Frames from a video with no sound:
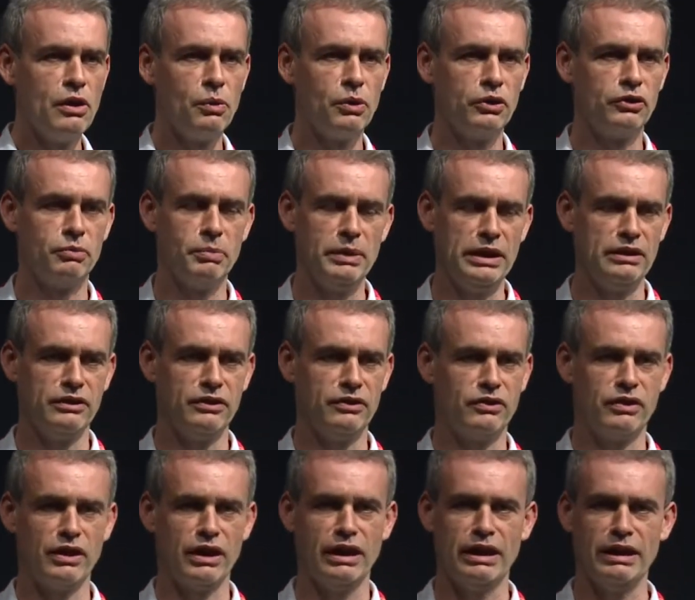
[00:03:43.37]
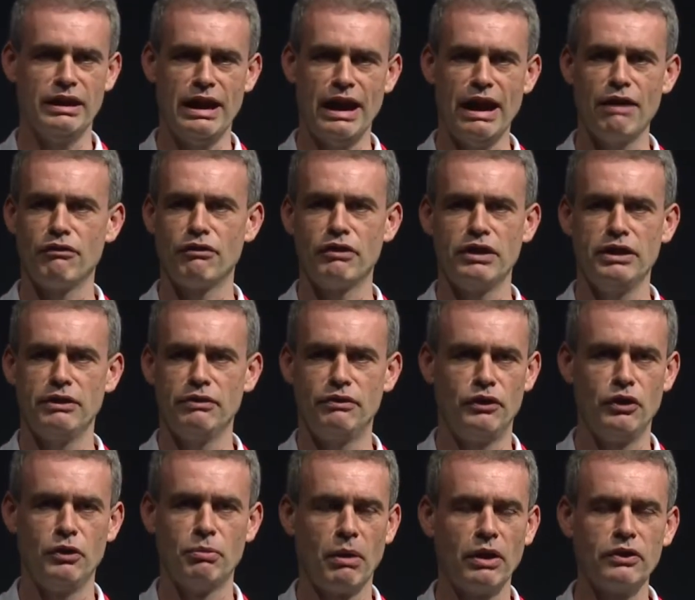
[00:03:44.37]
which means that every
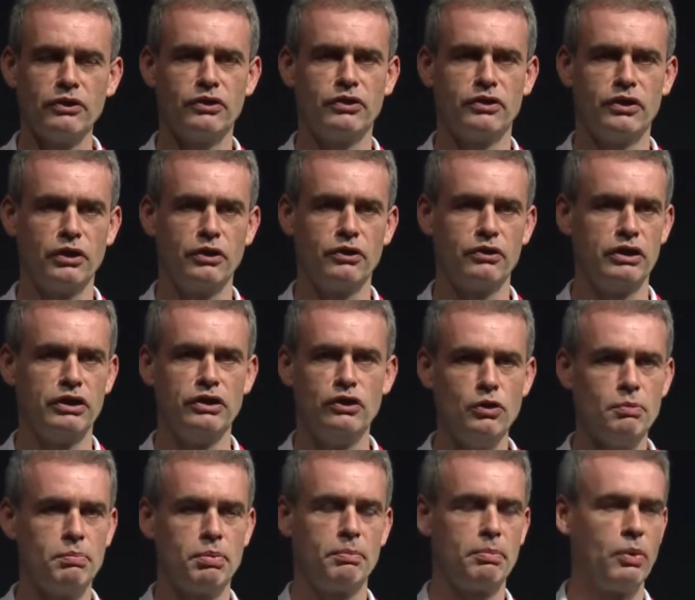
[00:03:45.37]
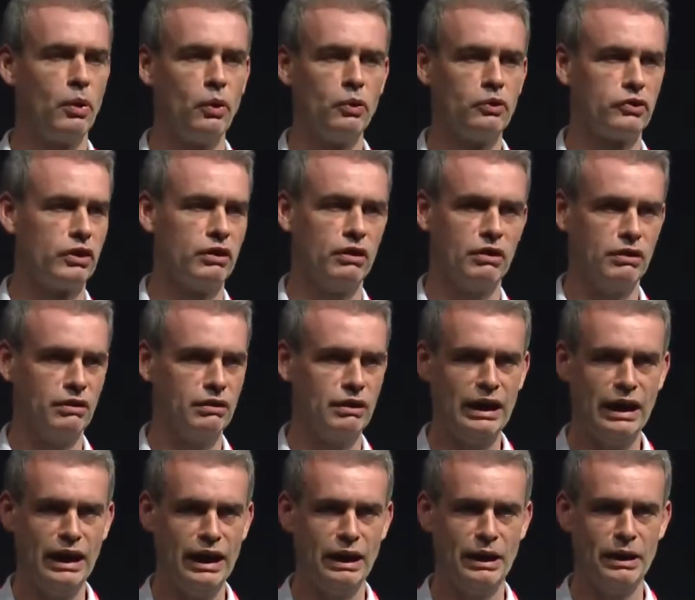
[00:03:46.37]
few months there's a new proposal